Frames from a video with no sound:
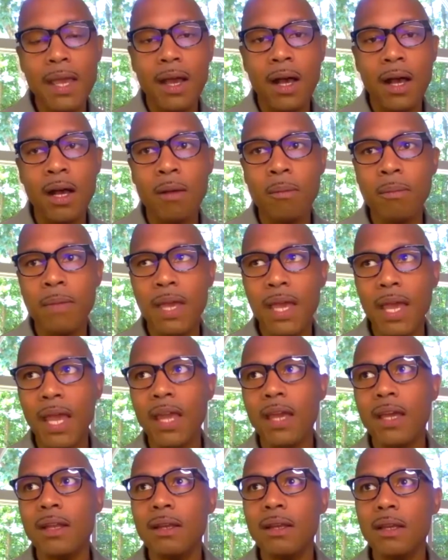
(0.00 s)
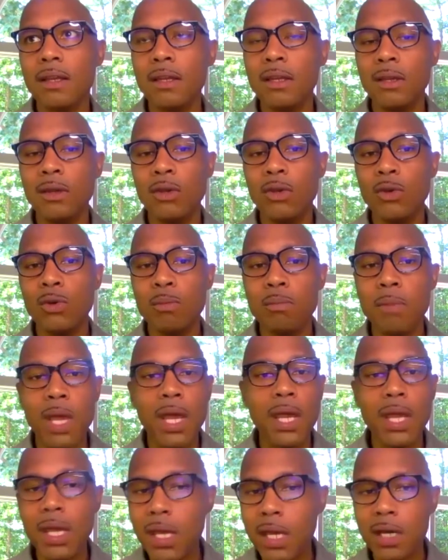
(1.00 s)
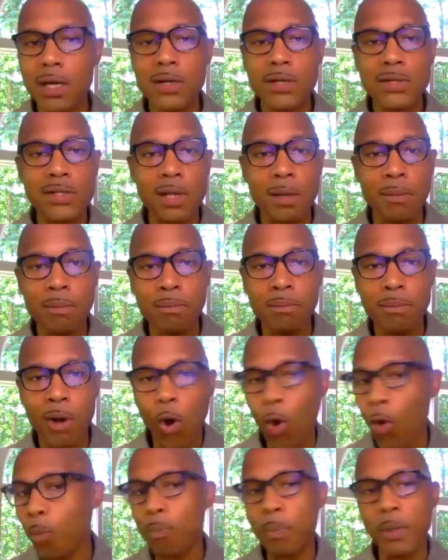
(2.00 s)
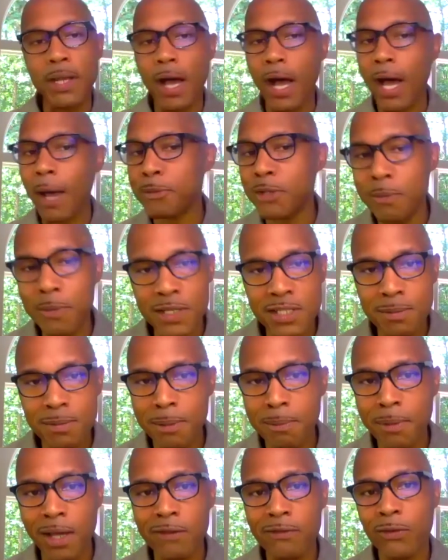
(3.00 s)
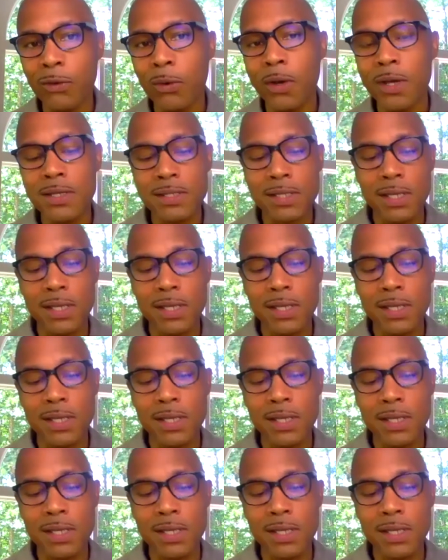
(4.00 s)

Um, and you may hear some hope and optimism in my voice,